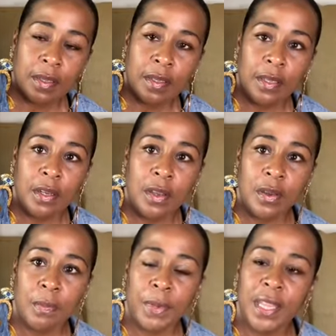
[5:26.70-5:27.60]
you know,
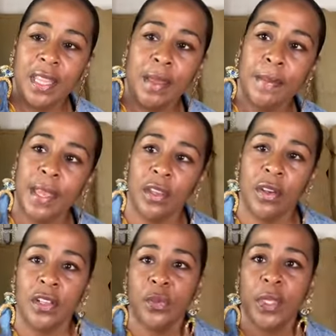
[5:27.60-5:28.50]
but they may, you know,
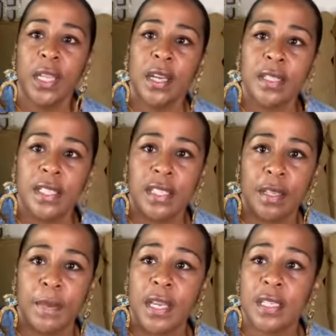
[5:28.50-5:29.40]
it's really artistic
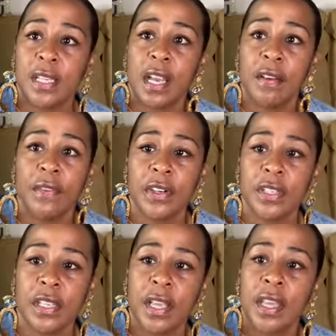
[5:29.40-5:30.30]
because it
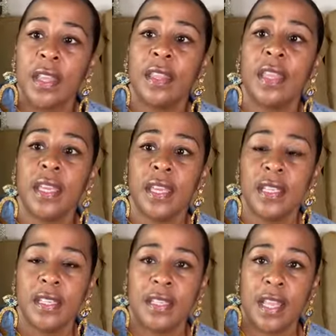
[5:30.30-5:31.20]
covers the
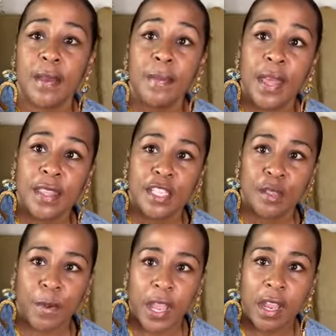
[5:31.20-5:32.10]
stem and the
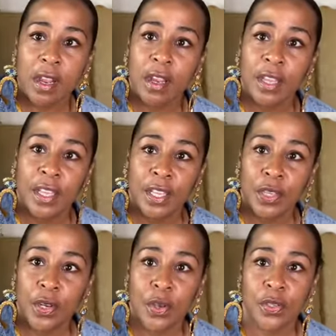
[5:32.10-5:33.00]
sprayer,
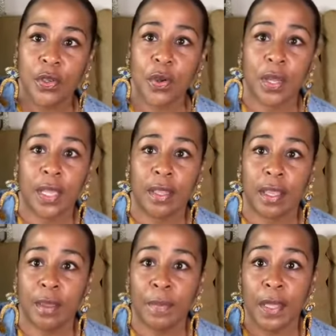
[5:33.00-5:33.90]
you know, so it, it
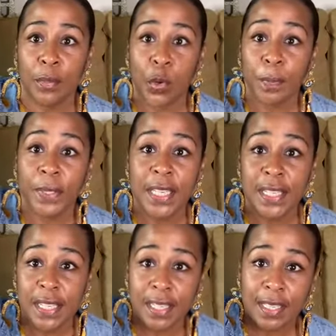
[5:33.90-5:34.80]
can be more
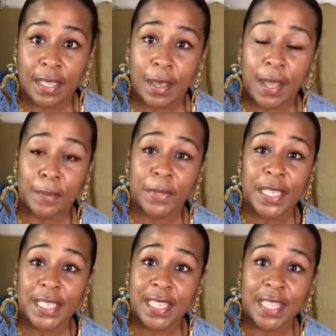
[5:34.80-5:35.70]
pleasingly, uh,
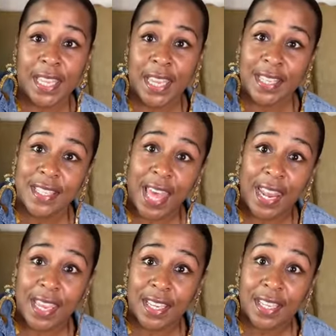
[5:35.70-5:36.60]
pleasingly
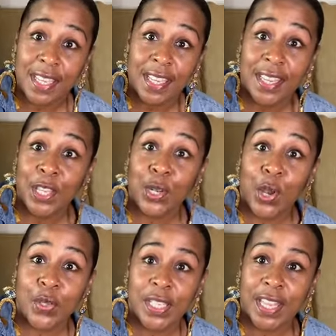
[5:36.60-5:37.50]
aesthetic you
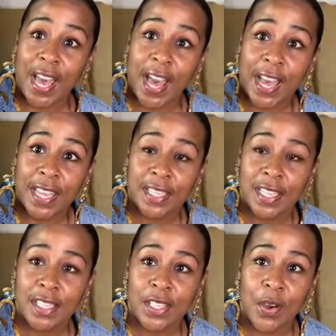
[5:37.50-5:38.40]
know, to the eyes.
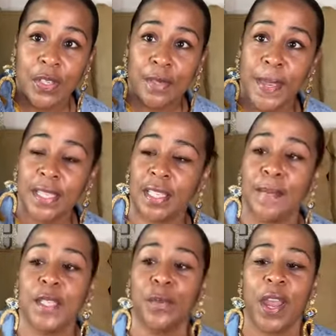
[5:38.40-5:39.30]
So it's amazing. Let
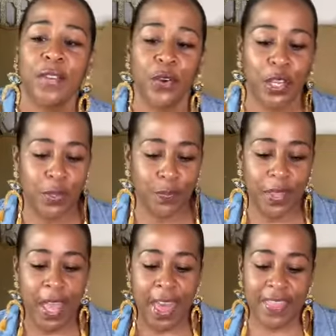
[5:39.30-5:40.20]
me spray it for you.
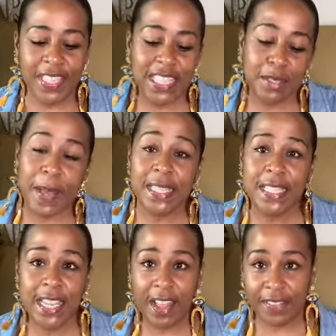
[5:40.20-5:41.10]
This is my
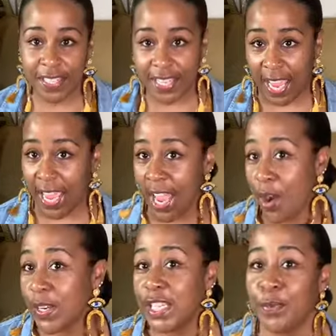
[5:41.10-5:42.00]
scent of the day. I
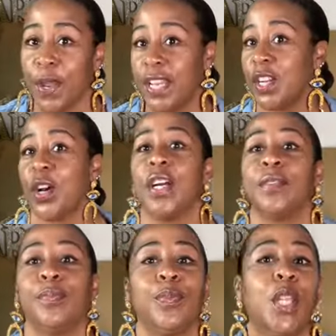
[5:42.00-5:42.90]
already sprayed it
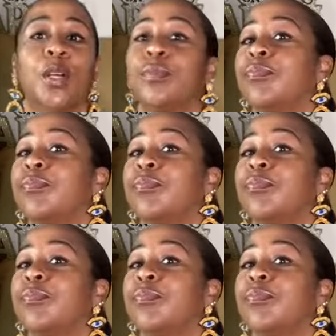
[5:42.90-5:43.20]
on, you know.